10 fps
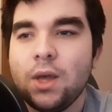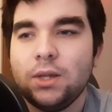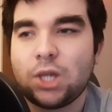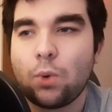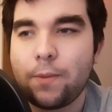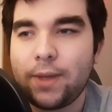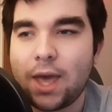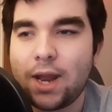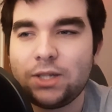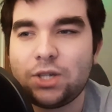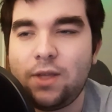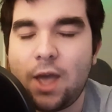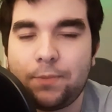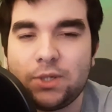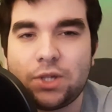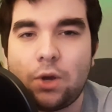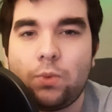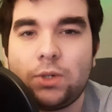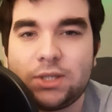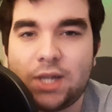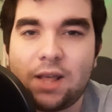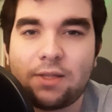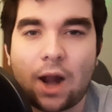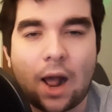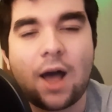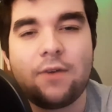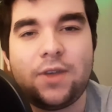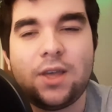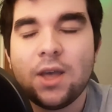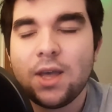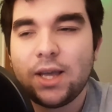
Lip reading: So when we get into the episode, we'll see that Javi